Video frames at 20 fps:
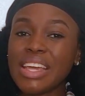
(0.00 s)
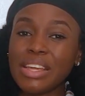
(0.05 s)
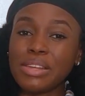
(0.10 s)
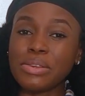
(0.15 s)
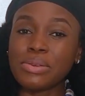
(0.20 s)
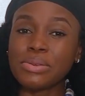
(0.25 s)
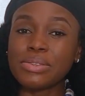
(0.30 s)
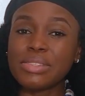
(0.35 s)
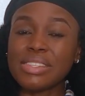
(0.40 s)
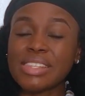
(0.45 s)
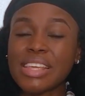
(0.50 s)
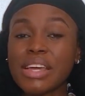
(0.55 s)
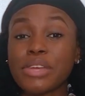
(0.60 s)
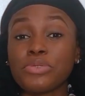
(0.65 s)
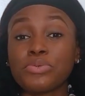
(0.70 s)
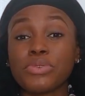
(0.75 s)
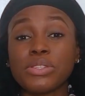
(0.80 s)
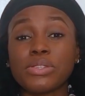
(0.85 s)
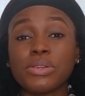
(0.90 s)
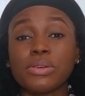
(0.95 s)
anus
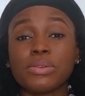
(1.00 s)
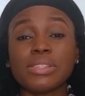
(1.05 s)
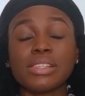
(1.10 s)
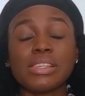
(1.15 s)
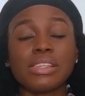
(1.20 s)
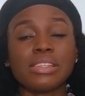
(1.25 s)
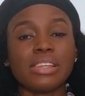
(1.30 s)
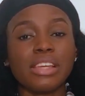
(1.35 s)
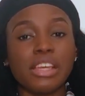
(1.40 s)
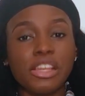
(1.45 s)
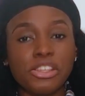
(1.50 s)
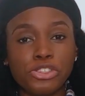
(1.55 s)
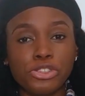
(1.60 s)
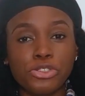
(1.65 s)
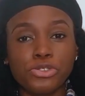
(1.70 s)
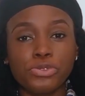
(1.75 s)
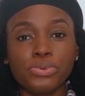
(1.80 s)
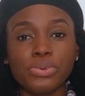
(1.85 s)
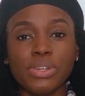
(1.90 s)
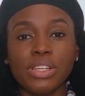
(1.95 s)
can result in
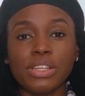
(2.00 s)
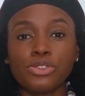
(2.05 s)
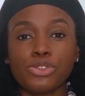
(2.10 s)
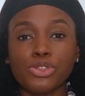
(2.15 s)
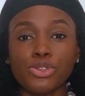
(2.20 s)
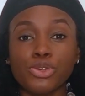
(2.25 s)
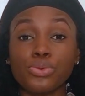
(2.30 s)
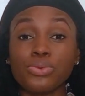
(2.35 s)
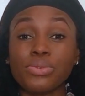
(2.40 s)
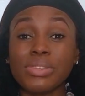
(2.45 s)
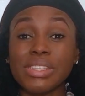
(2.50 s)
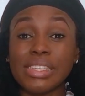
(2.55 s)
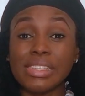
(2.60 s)
injury to